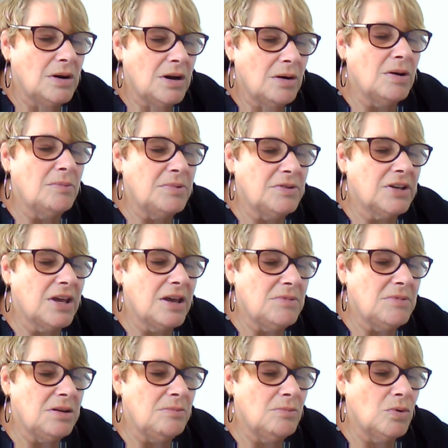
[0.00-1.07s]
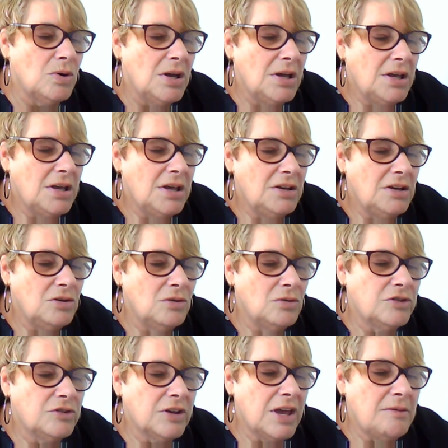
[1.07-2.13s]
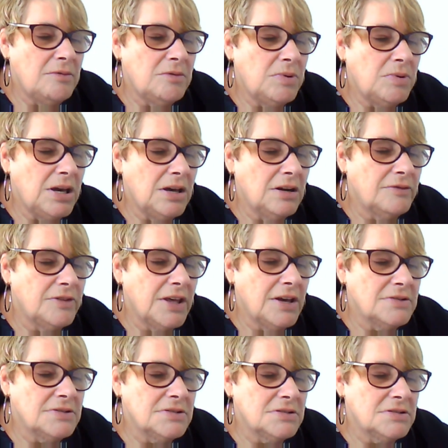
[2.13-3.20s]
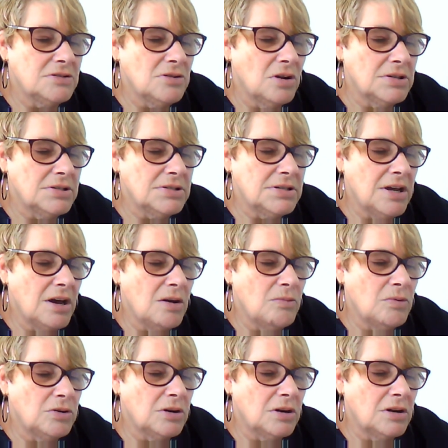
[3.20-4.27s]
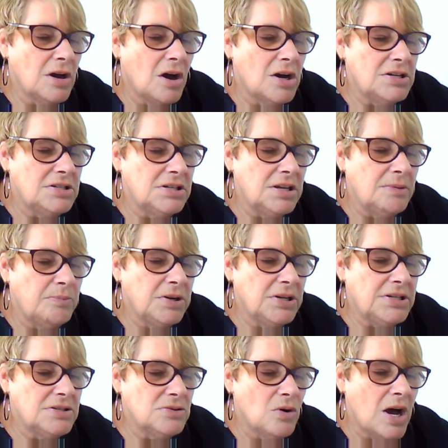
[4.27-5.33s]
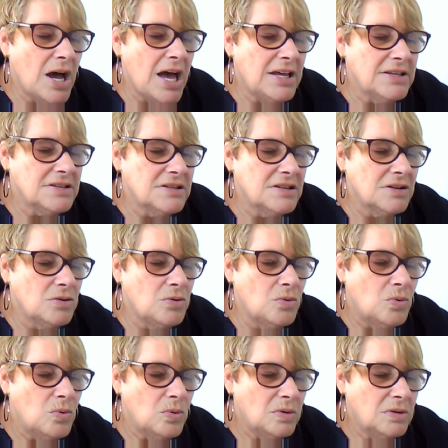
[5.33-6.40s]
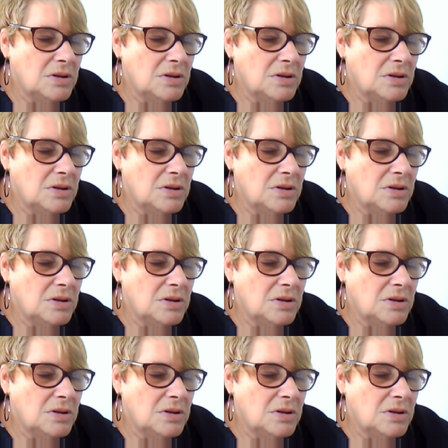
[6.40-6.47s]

I won't be scammed anymore. You've scammed me out of thousands of dollars and now I want ID, please, or answer the call.